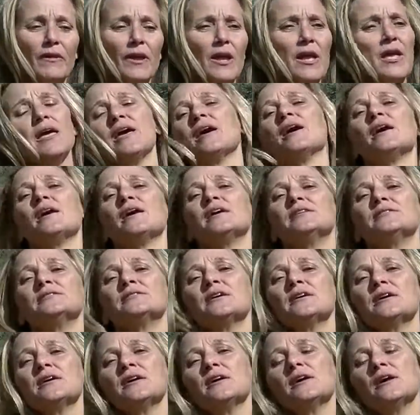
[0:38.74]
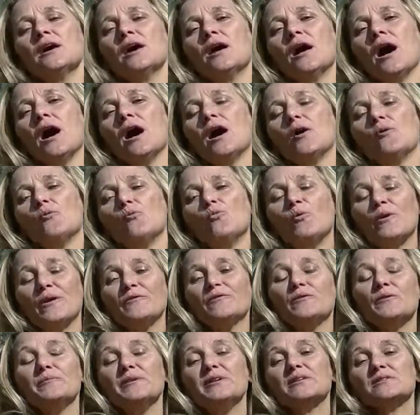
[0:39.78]
And one of
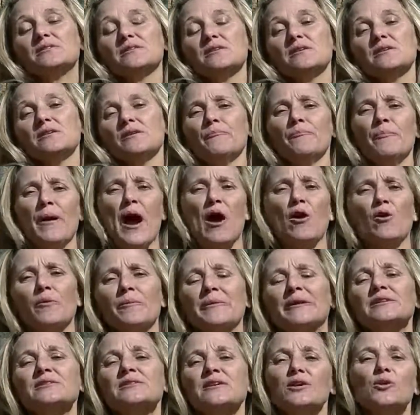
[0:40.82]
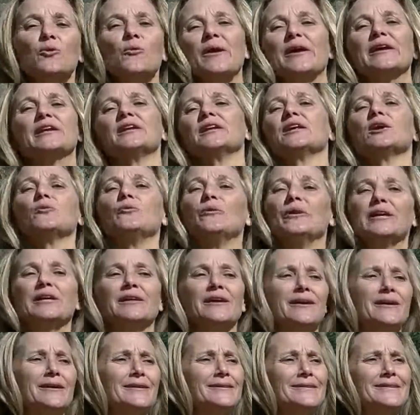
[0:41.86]
them is the Empowerment and Awakening
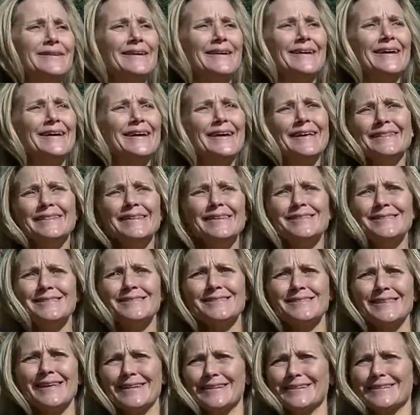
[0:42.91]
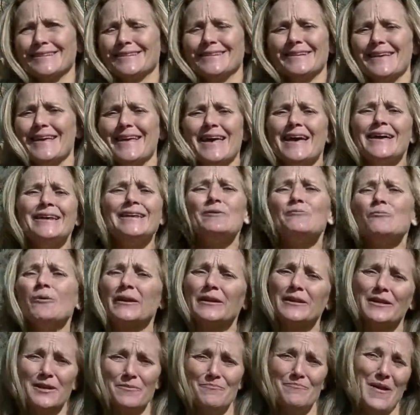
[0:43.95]
Weekend. And this is like
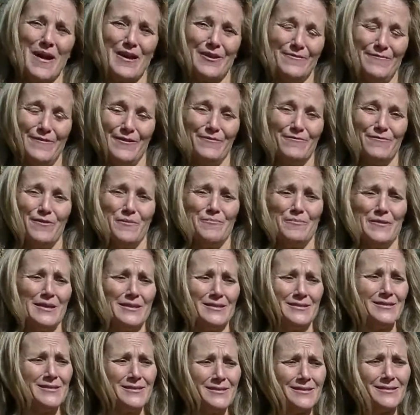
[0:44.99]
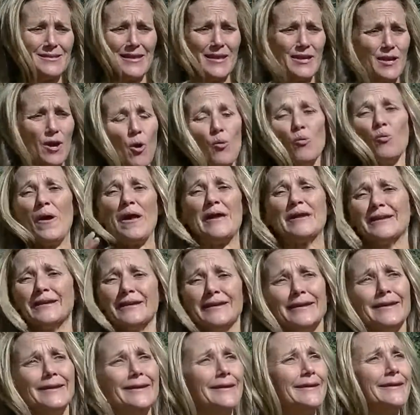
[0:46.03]
anyone can benefit from this. This is like
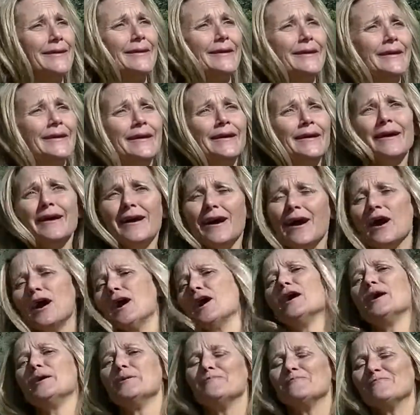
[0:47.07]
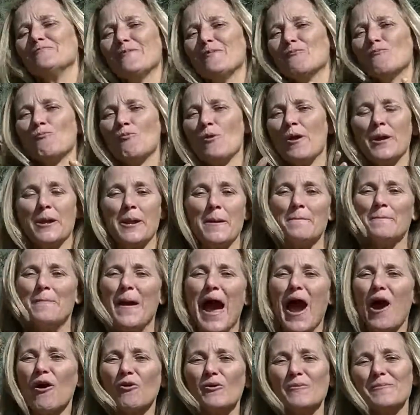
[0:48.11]
Awakening and
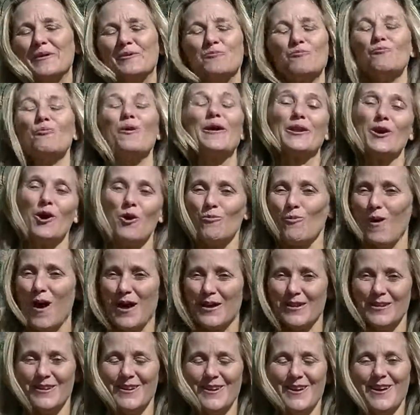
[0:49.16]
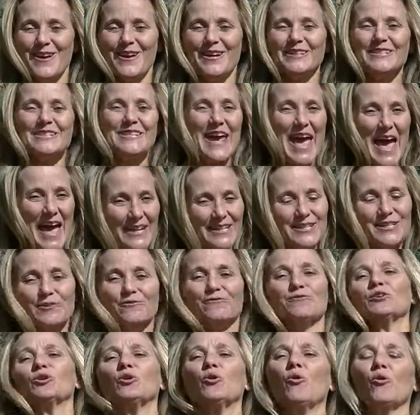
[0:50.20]
Empowerment 101. 10
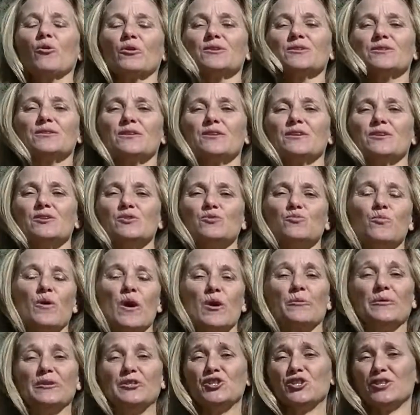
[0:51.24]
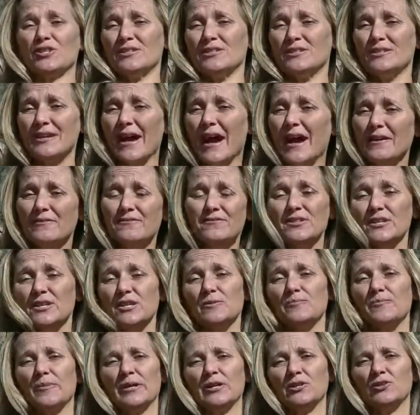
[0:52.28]
different courses where we just dive
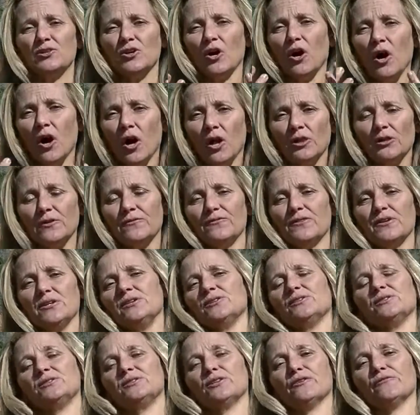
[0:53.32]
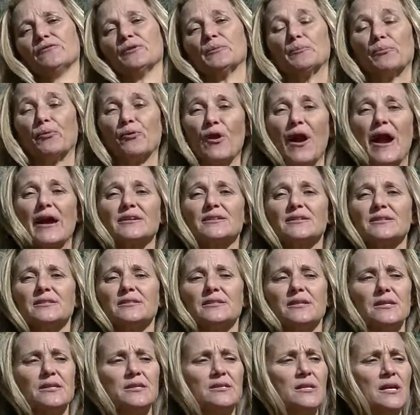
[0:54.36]
deep into all of these different
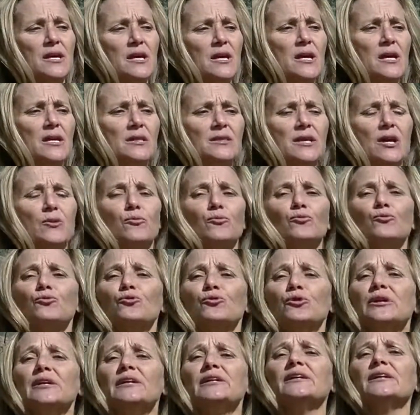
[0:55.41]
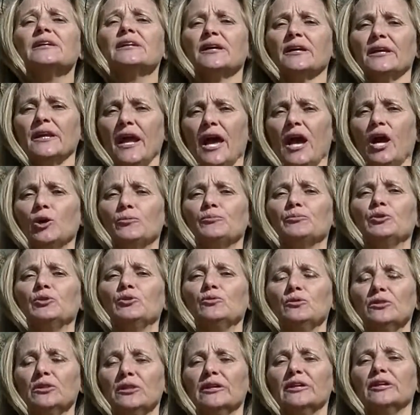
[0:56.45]
practices that really can help you
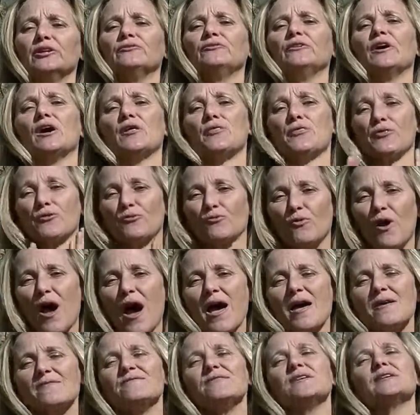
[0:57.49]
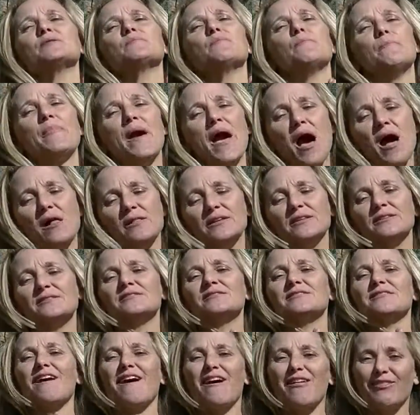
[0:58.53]
live a thriving,
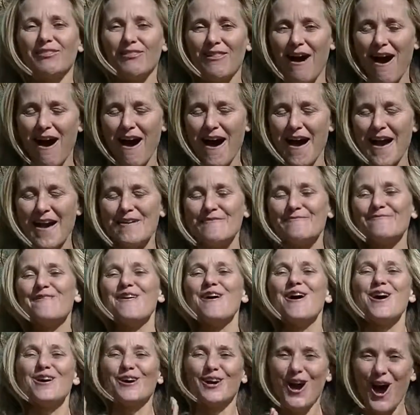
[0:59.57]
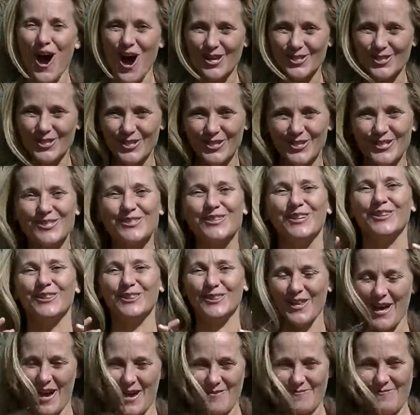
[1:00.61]
balanced, alive, conscious
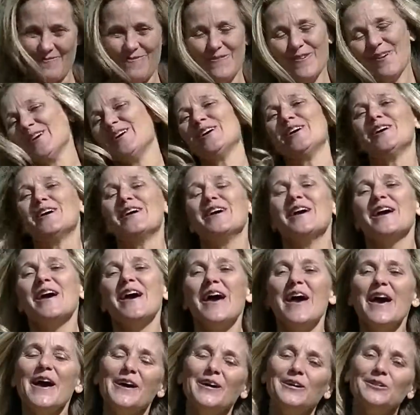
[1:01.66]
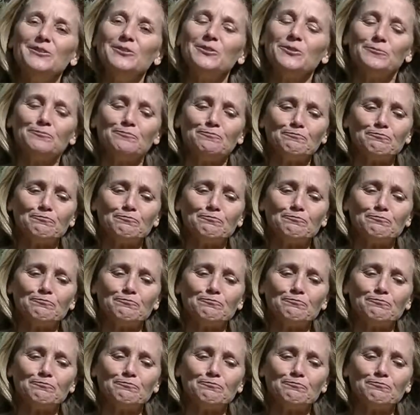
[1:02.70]
life. And